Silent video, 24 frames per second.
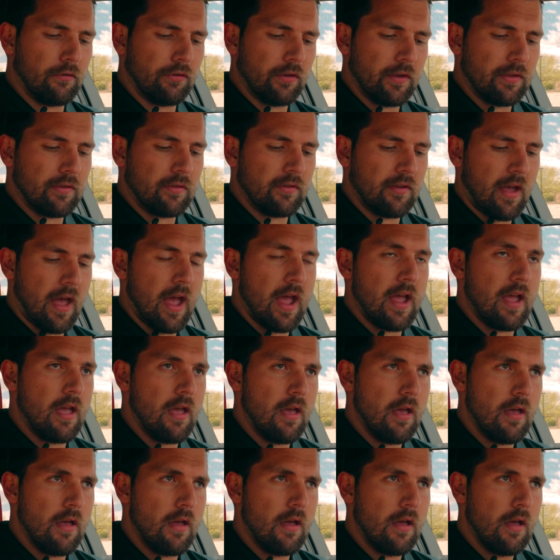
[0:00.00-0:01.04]
let's say,
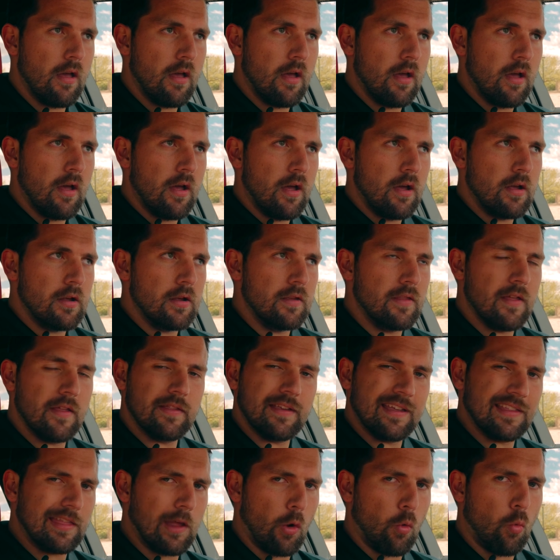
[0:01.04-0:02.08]
you then
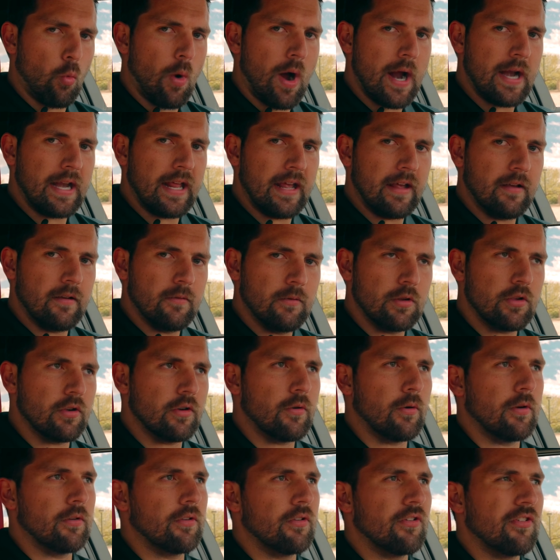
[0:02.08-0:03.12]
get that whining, which of
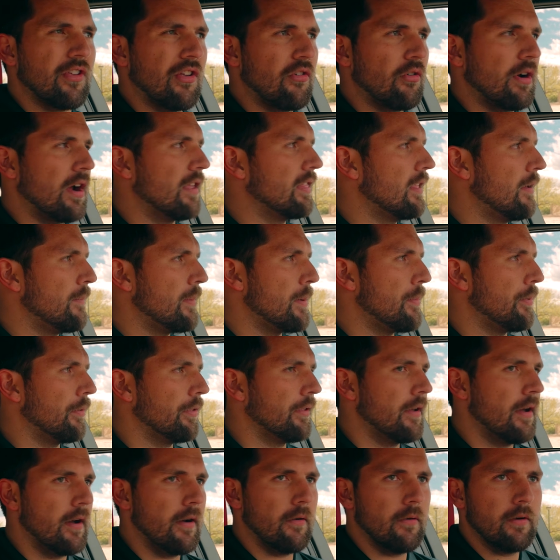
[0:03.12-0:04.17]
course is to try and let people
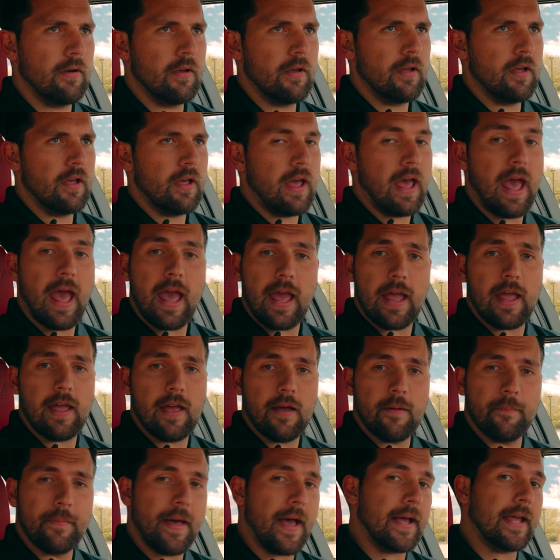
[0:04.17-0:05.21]
know, hey,
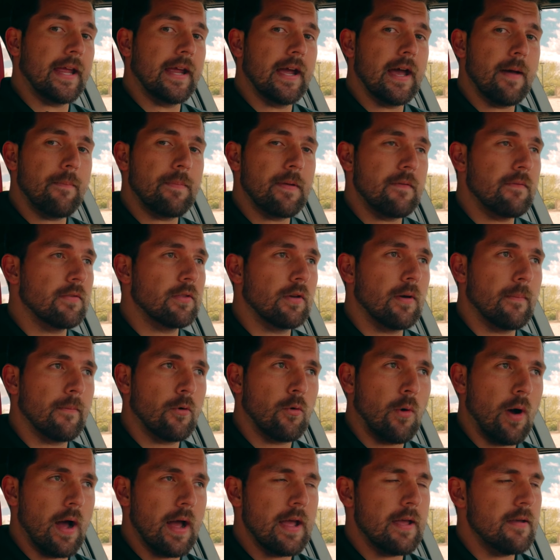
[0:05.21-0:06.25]
I'm backing up even though I'm
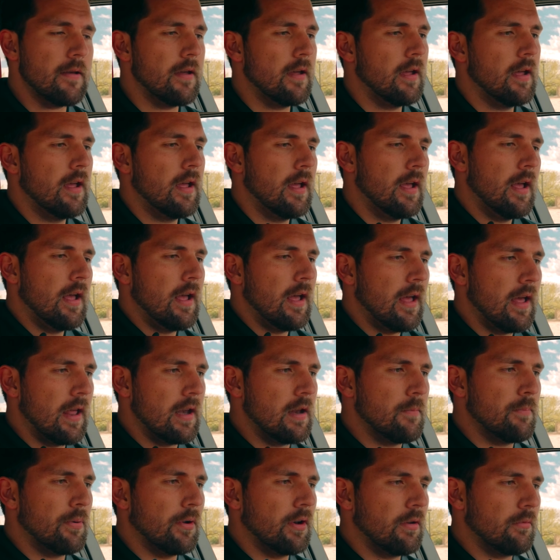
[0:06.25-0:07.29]
quiet.
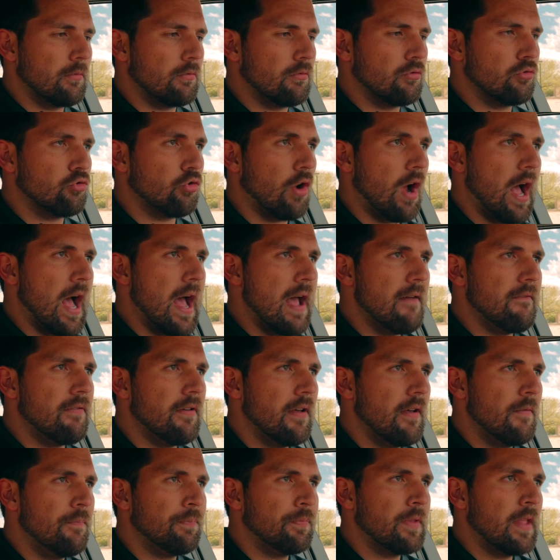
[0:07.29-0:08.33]
And you put it in drive
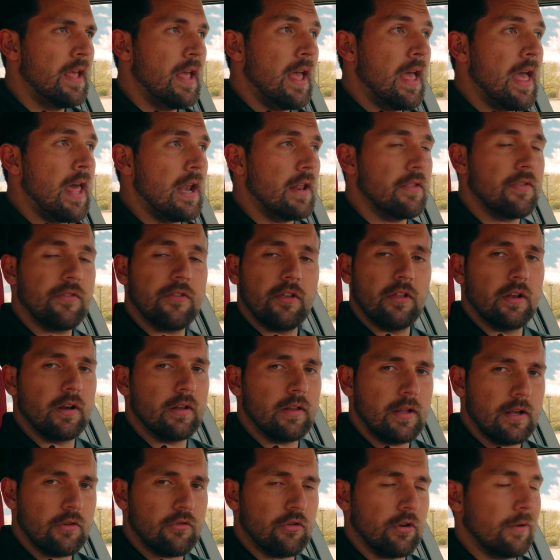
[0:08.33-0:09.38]
and it's still an
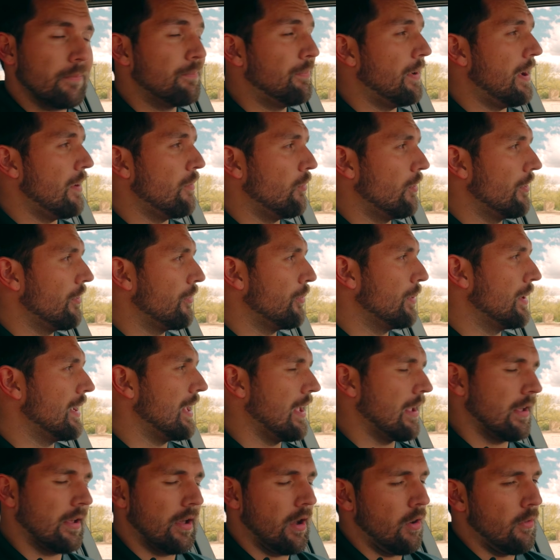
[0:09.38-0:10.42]
electric, but once we
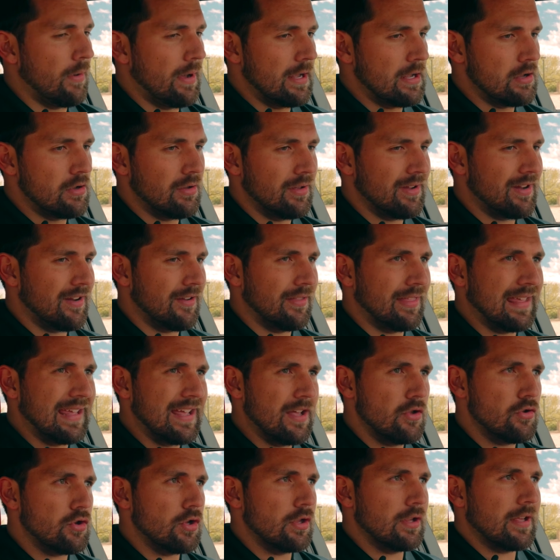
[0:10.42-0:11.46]
get going, you'll hear the
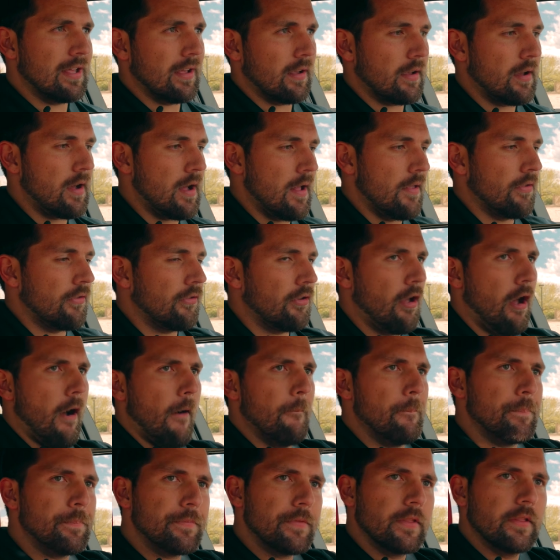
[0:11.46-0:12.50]
engine kick on.
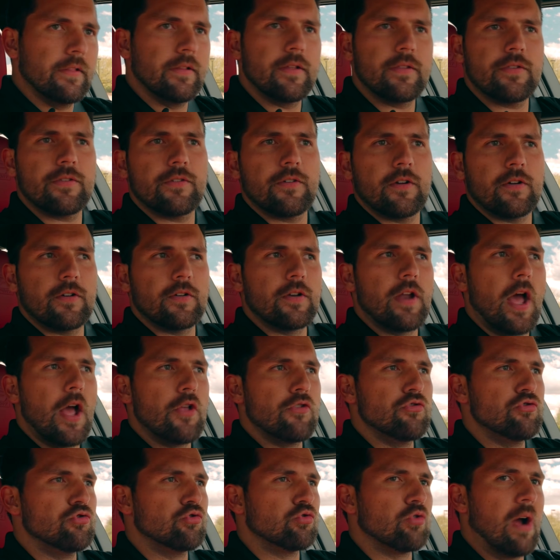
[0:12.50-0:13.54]
So let's start
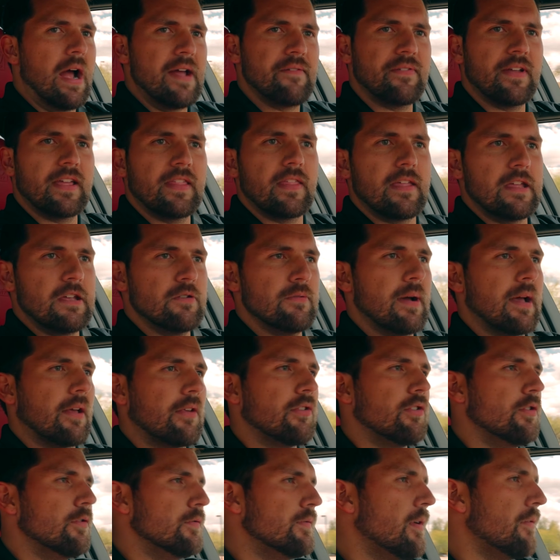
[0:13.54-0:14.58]
driving the
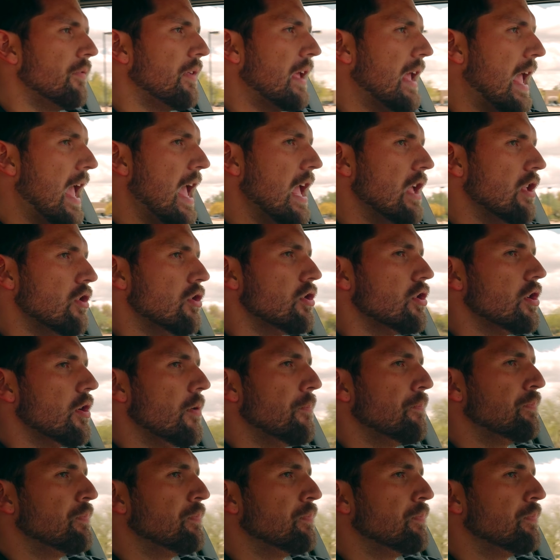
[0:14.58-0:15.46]
UX250h.